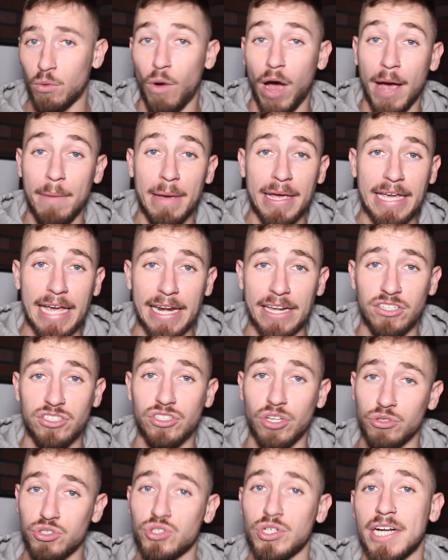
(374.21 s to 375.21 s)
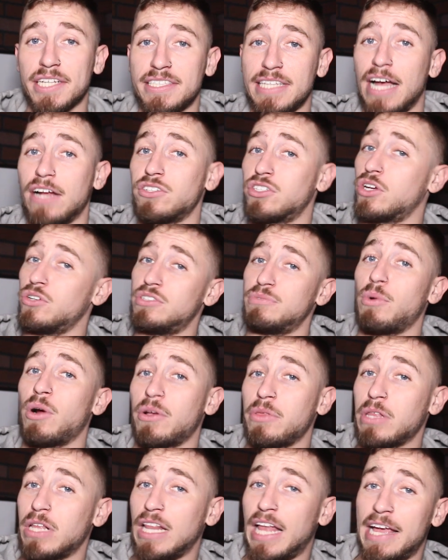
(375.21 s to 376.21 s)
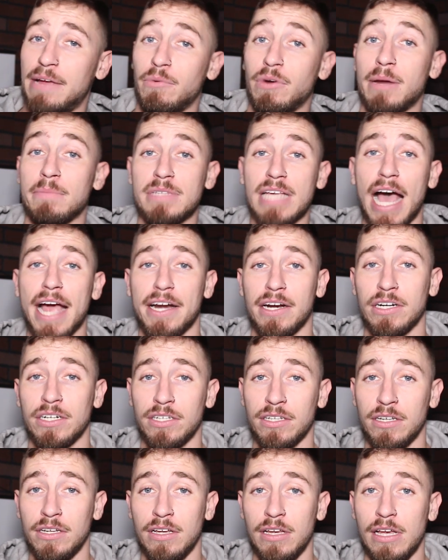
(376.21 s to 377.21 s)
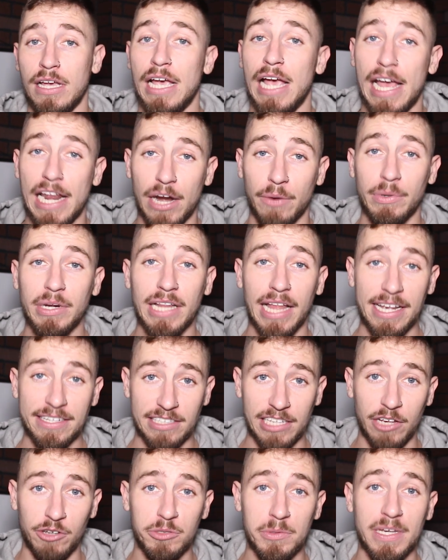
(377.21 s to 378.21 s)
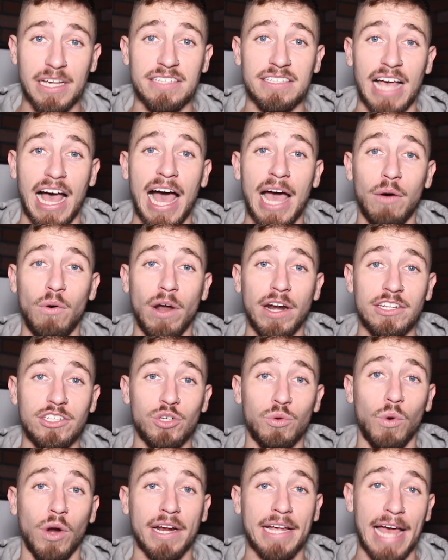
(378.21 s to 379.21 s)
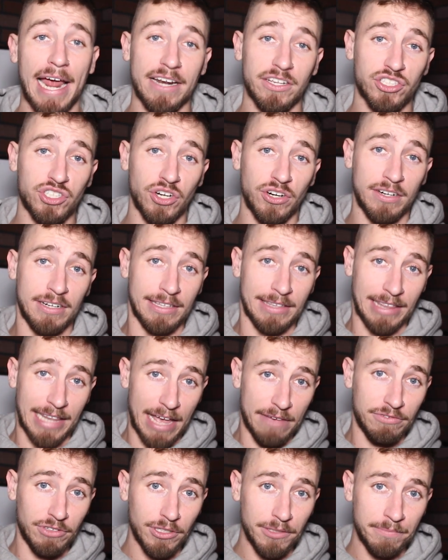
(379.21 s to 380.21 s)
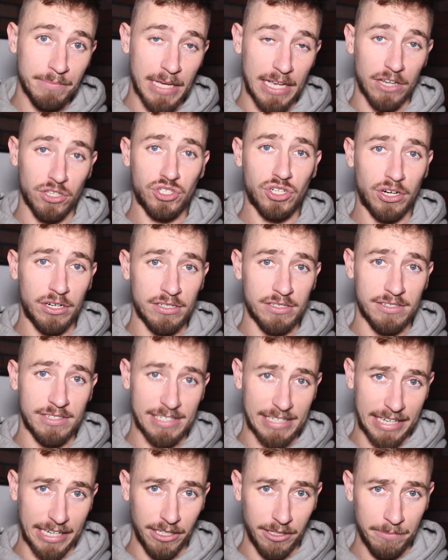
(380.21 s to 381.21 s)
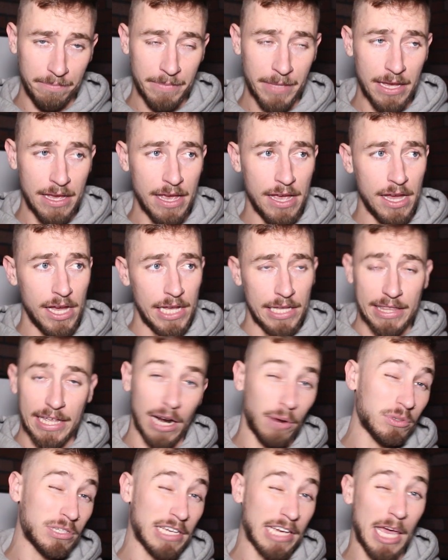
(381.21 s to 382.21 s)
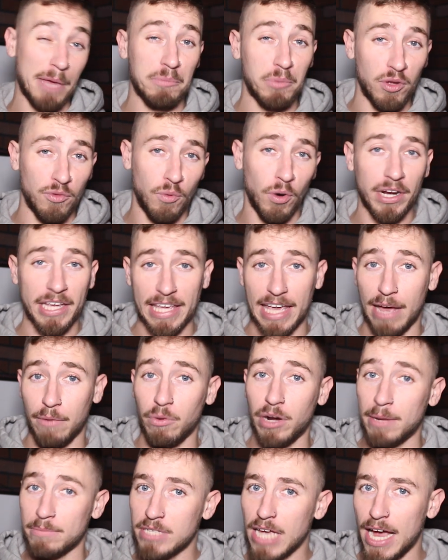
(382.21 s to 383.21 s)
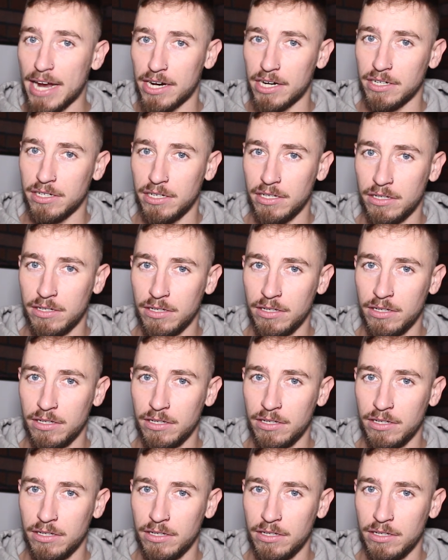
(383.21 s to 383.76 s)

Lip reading: Why am I getting so stressed out to go to work with a client when I'm tired? And I realized it was because I wanted to work at a certain level and a certain skill that I wasn't capable of working at when I'm tired.